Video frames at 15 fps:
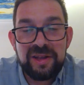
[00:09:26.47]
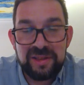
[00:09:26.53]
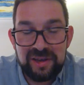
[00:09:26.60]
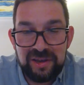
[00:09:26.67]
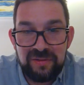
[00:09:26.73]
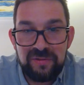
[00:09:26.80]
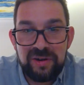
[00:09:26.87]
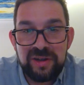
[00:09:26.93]

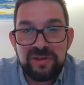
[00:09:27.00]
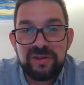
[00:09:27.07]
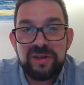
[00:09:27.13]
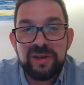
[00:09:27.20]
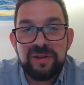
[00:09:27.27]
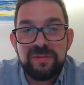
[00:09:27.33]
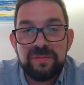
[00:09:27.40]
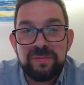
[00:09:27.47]
Thank you for
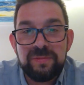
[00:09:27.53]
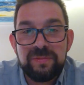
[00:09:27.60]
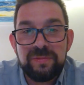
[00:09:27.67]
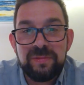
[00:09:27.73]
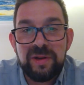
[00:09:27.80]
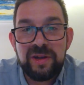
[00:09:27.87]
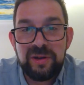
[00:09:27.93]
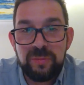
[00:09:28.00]
listening,
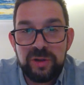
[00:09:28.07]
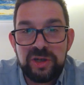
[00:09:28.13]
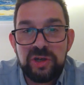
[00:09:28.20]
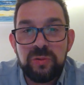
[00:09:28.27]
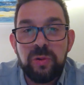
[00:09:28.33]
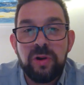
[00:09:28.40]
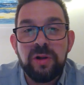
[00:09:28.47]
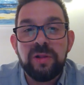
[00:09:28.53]
and I wish
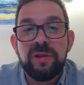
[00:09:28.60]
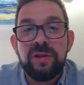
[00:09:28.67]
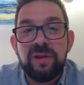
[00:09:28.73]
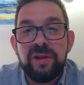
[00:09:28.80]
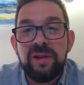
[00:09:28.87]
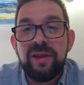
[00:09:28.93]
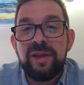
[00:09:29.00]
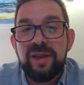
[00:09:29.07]
you all
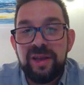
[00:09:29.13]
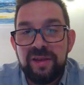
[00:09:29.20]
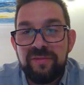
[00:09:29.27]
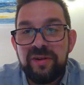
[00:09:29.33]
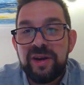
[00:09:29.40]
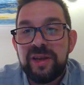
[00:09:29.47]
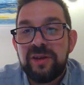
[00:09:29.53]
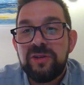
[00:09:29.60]
a
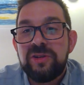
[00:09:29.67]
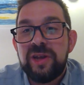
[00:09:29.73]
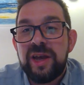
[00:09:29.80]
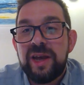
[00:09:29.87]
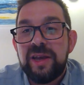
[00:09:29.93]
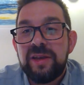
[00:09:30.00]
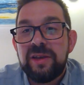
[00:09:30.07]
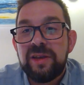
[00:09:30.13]
very good
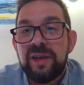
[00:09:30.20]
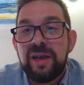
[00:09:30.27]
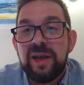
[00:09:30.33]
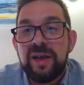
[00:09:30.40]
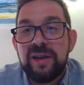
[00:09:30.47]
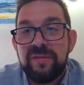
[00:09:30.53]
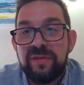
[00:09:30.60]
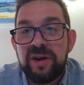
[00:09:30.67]
day
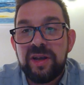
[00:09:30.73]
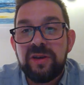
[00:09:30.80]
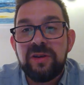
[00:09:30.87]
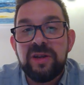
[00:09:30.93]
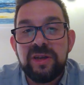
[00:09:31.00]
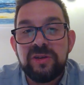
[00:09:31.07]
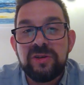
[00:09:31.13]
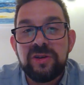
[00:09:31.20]
and a very
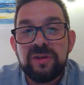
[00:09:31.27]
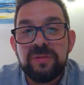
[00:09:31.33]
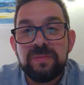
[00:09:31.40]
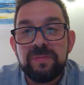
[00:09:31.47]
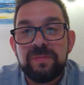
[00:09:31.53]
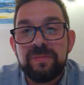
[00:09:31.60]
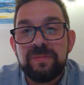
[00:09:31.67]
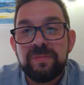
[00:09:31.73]
good Easter.
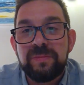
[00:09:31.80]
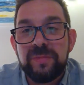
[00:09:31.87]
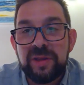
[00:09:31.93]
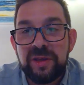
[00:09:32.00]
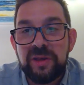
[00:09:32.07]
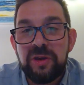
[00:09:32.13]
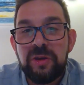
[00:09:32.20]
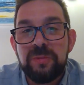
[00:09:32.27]

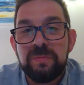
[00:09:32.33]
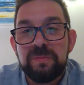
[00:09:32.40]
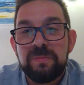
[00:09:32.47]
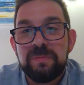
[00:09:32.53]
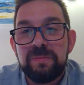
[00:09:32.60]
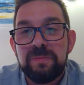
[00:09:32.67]
Thank you.